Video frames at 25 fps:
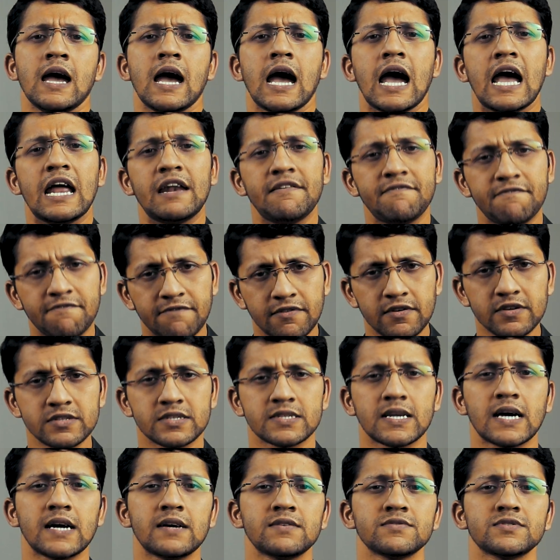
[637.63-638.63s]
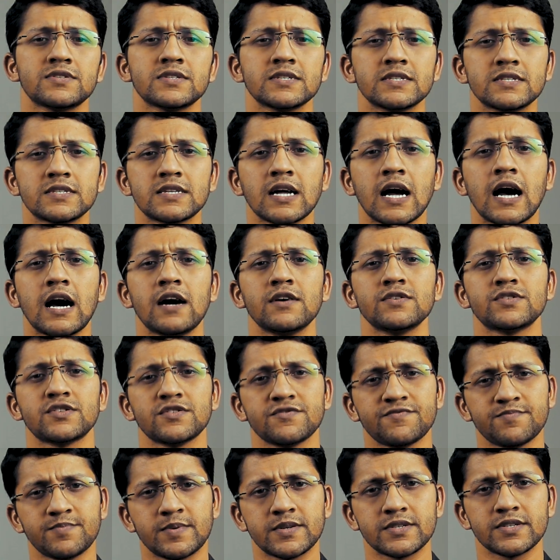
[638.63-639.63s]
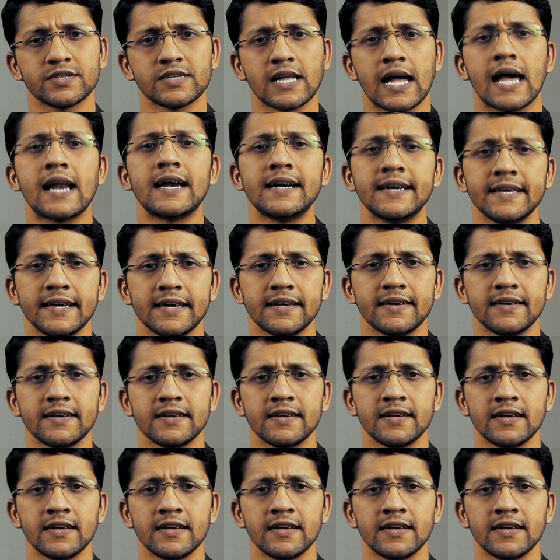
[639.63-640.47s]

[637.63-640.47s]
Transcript: and first house is the house of personality.